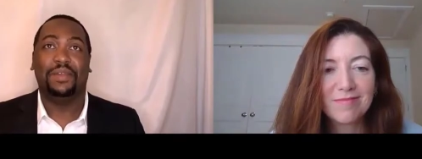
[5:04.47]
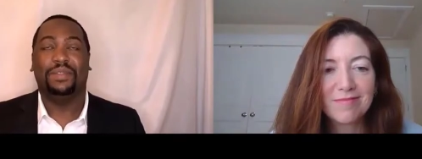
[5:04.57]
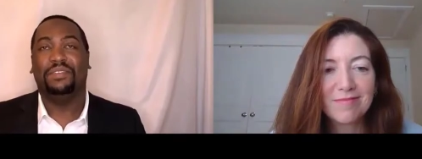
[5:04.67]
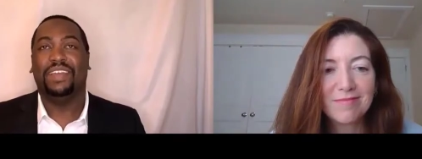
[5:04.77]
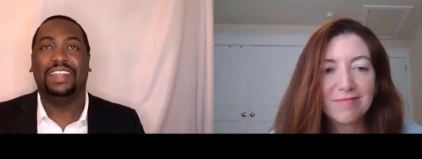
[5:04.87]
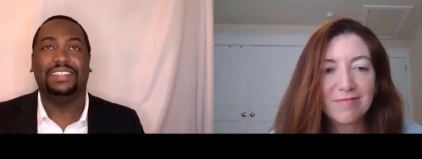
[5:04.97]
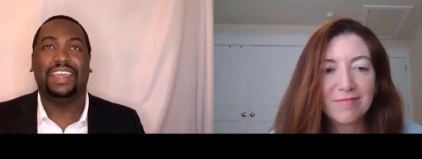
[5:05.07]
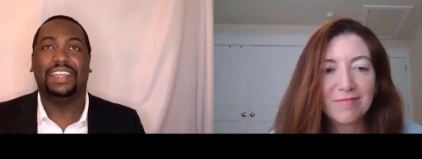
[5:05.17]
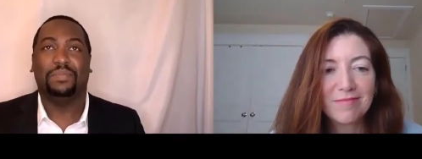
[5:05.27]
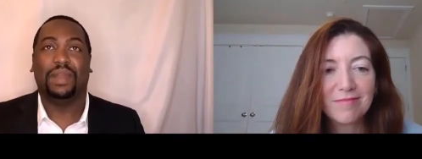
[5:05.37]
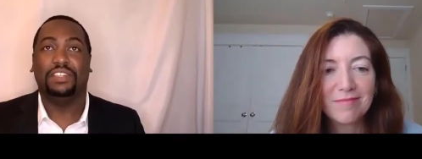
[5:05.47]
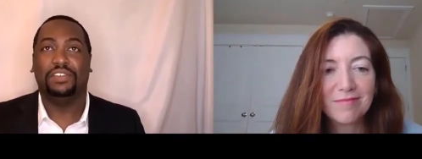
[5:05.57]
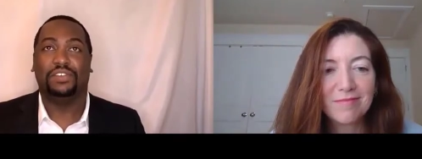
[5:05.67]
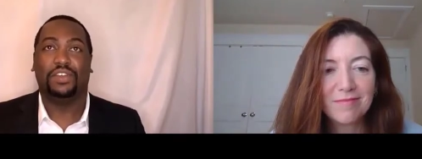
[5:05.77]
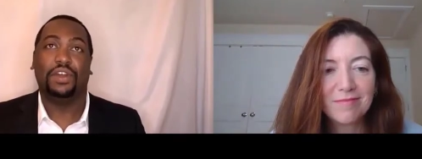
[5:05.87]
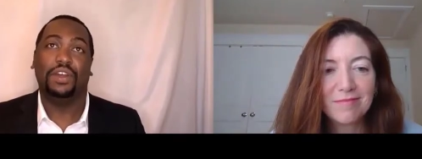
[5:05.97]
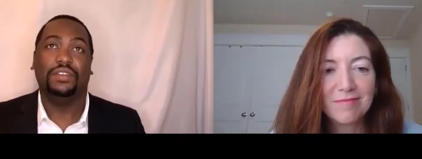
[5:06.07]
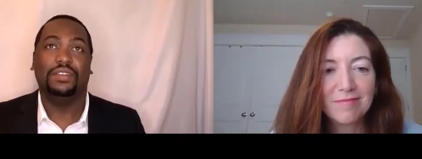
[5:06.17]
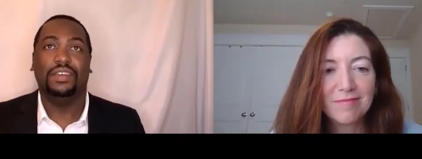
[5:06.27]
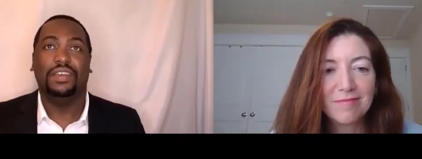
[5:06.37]
Speaker 1: in the United States, but I just couldn't,
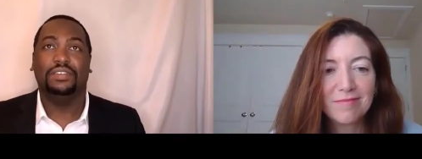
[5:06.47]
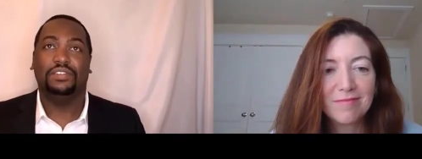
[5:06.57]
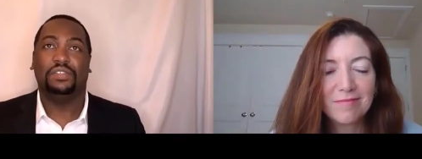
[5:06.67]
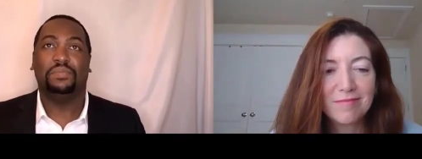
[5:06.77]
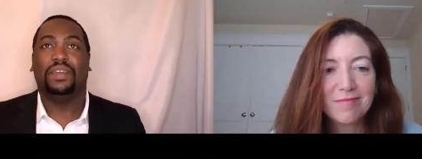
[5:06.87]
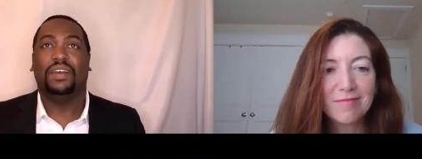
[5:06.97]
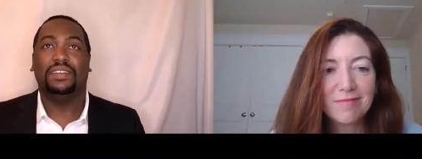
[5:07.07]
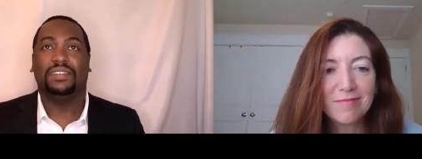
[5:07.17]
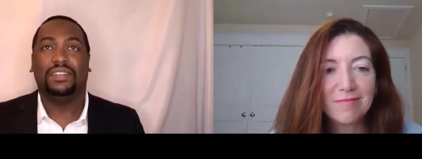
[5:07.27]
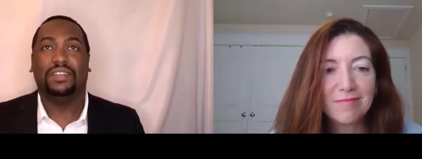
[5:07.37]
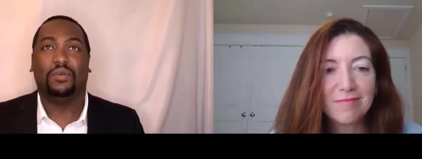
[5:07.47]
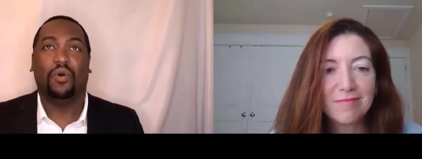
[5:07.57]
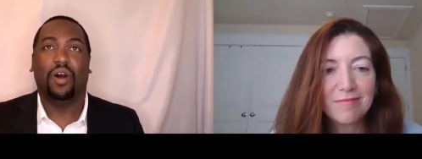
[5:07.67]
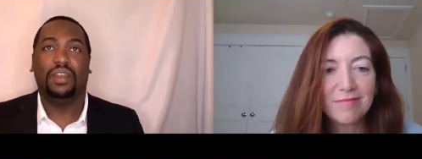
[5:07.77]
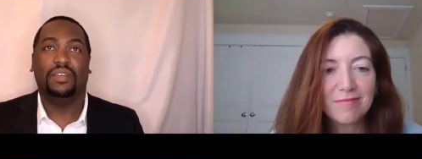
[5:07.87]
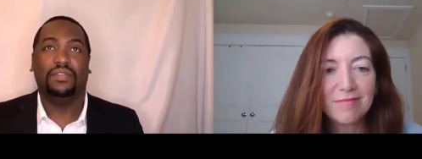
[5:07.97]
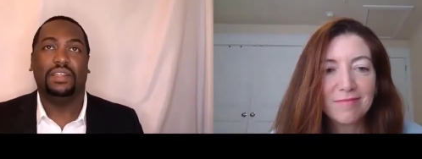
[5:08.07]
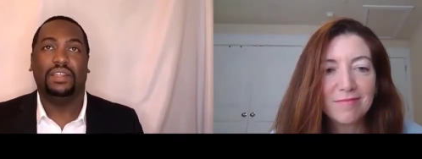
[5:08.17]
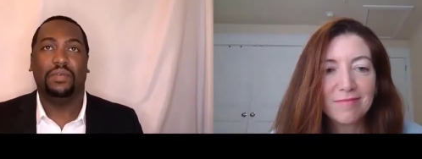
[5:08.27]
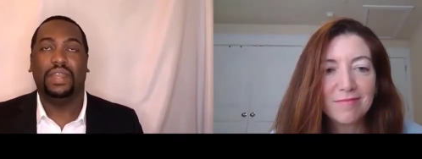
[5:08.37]
just because the quality of the
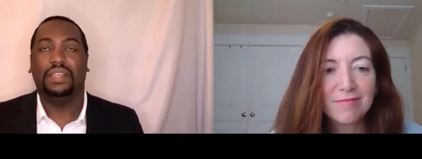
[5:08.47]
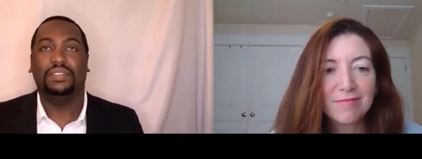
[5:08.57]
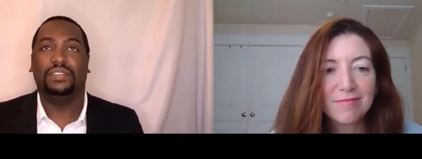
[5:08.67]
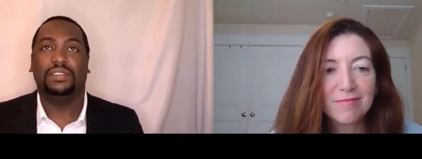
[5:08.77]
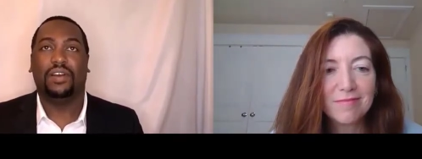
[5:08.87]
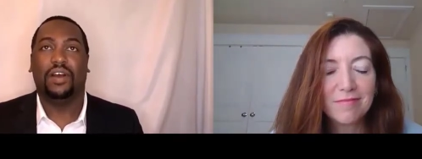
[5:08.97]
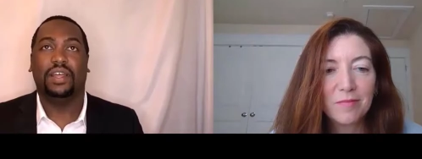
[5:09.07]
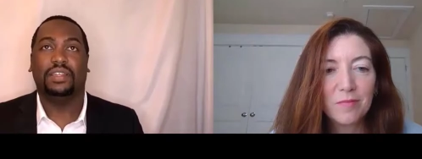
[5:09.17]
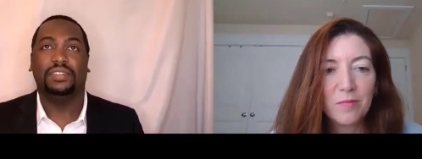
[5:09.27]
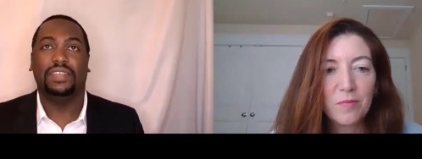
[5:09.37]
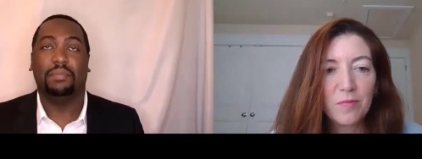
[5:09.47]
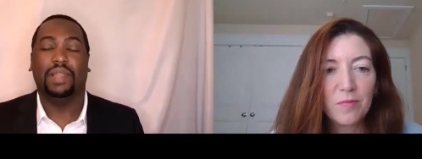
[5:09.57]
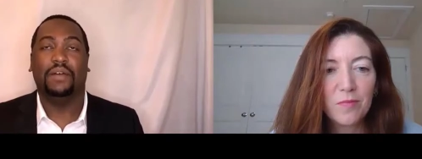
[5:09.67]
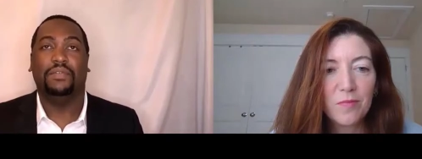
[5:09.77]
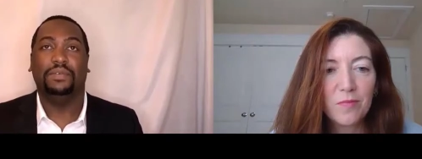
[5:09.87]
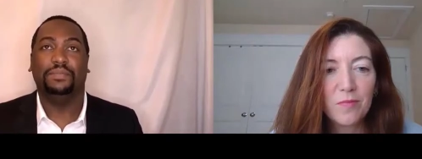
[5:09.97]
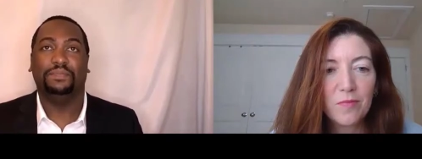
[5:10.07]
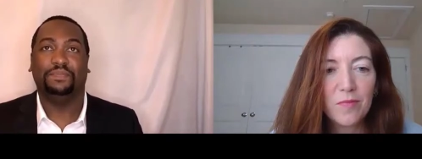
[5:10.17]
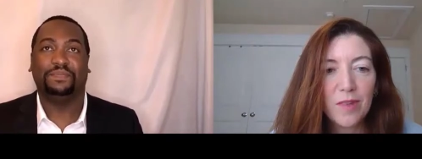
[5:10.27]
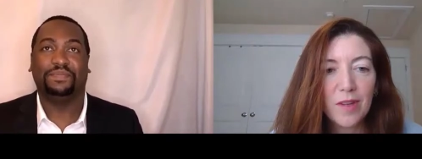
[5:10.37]
ingredients just aren't at the same level.
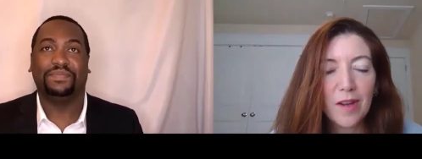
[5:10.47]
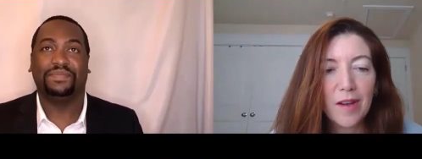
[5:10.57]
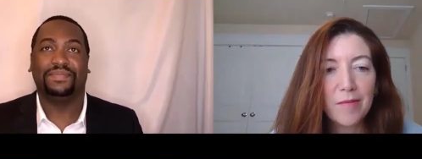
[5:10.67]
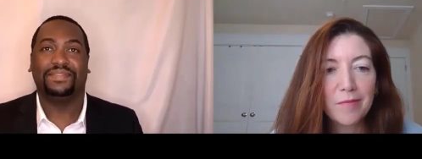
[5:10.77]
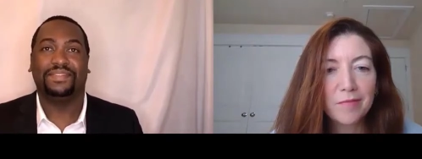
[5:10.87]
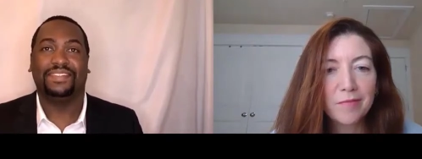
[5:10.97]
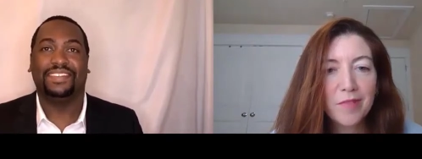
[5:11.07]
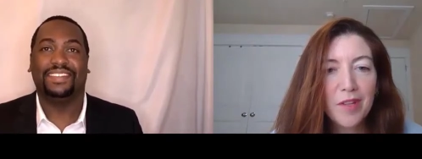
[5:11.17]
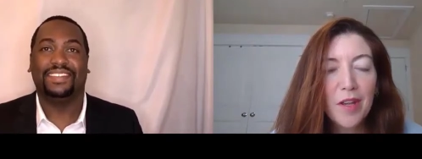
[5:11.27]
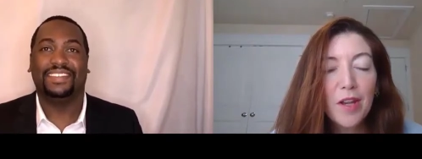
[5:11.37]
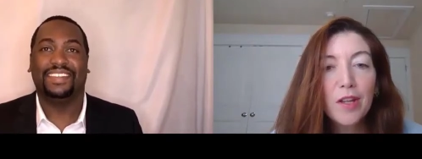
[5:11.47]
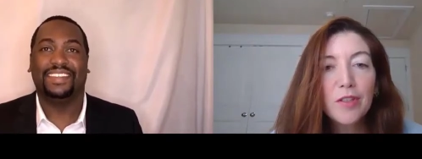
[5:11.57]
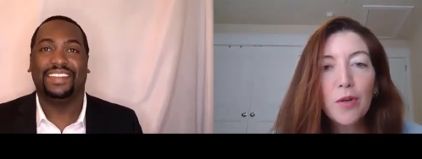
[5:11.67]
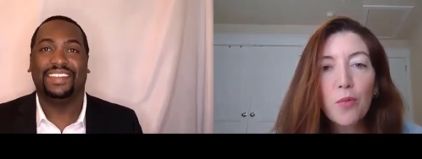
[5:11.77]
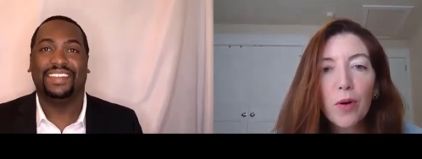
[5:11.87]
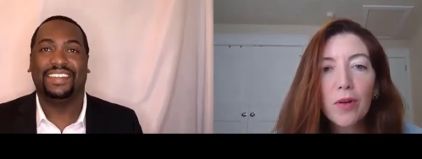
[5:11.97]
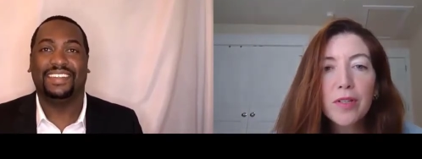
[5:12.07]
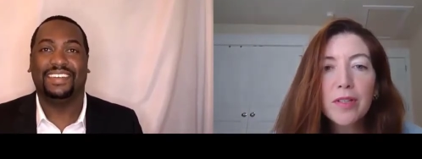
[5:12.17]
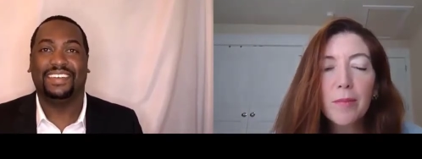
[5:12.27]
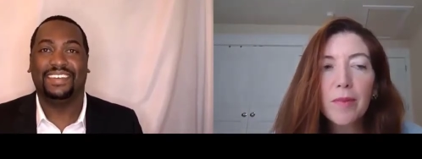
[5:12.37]
Speaker 2: Yeah. So what are
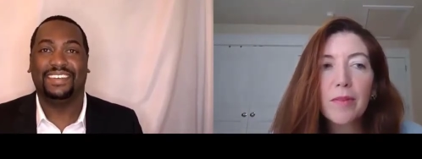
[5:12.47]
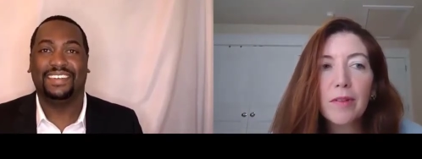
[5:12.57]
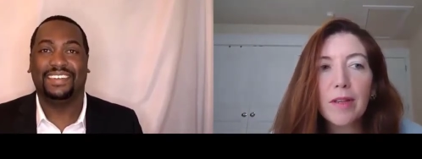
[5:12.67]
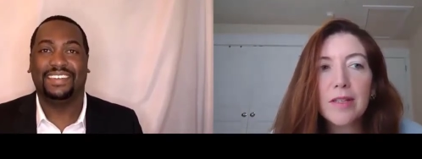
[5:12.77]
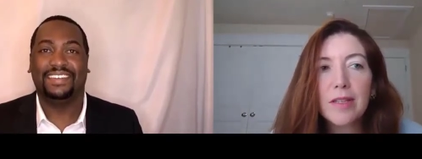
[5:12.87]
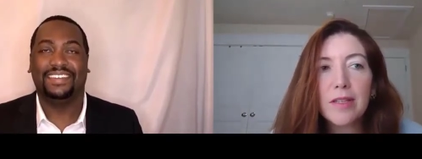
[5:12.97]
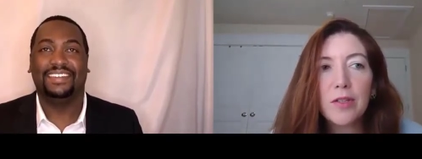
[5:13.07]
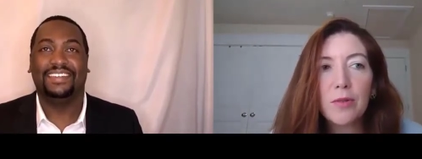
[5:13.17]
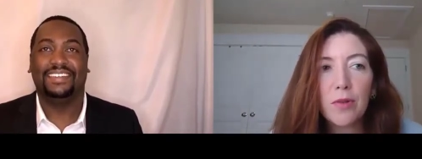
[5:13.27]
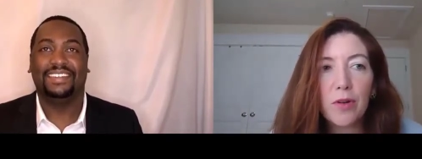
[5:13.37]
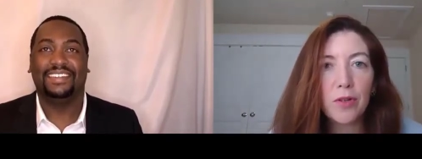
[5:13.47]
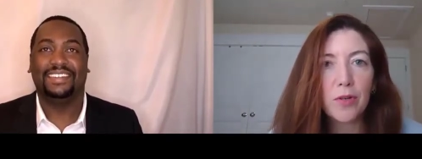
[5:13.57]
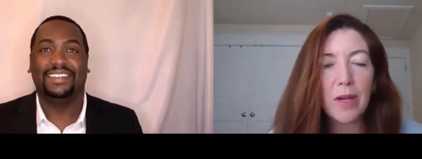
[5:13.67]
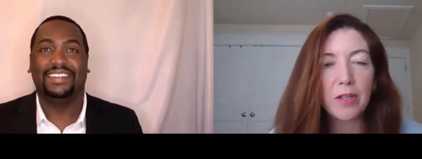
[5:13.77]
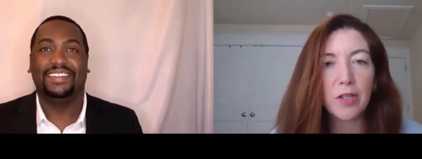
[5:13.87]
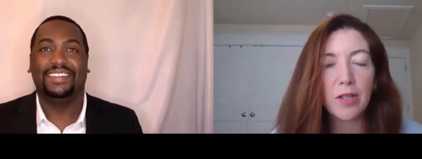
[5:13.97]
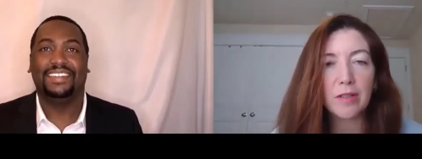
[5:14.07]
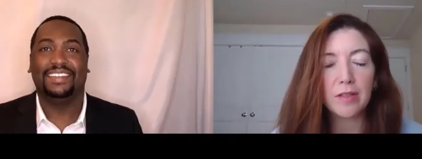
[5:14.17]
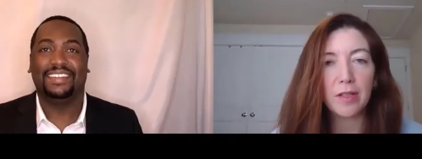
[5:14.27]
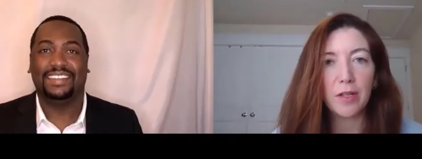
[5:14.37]
some of the lessons you learned? You
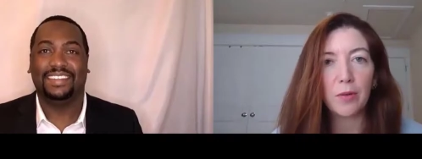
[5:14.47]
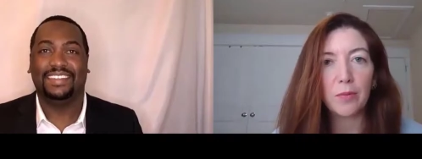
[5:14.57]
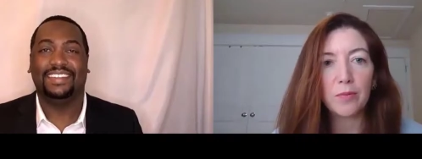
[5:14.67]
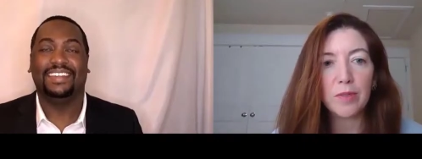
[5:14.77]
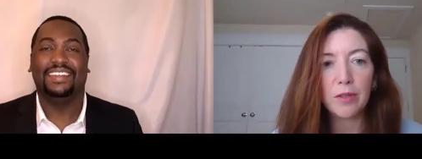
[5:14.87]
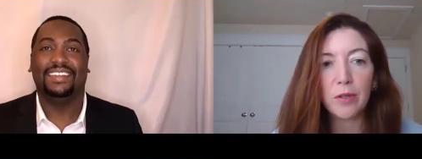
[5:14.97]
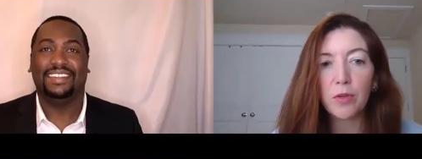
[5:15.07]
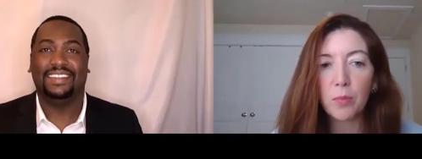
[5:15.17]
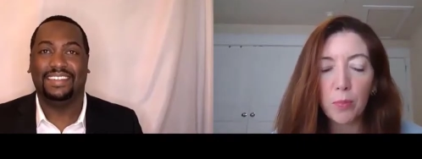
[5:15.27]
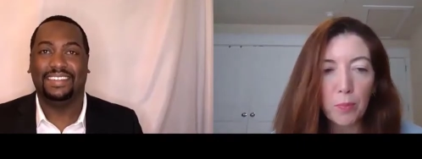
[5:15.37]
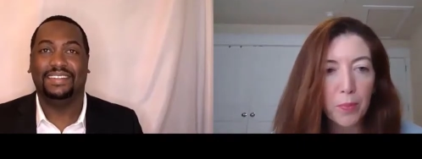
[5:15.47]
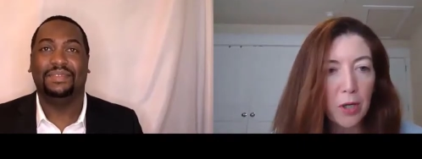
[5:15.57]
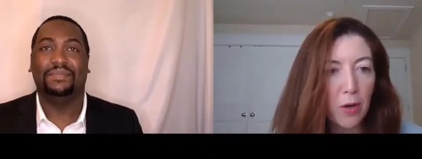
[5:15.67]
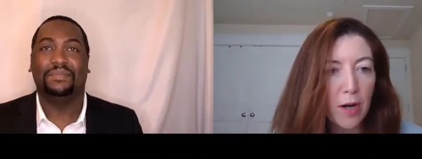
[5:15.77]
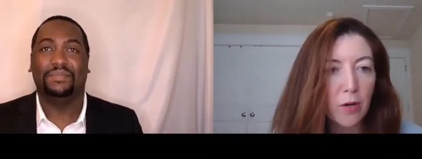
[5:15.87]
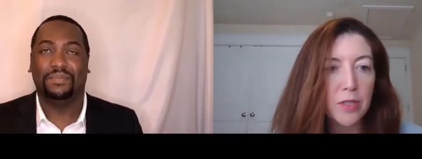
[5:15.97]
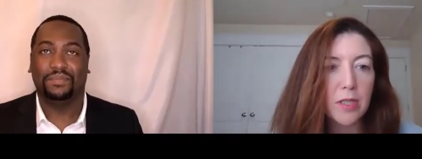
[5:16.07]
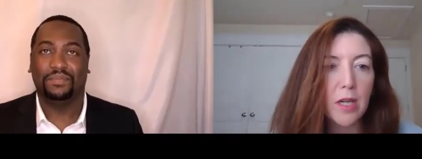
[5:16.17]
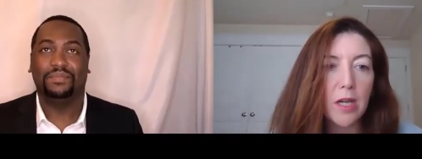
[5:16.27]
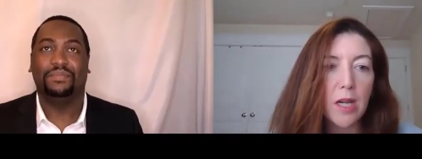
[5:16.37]
mentioned, you know, dealing with the bureaucracy,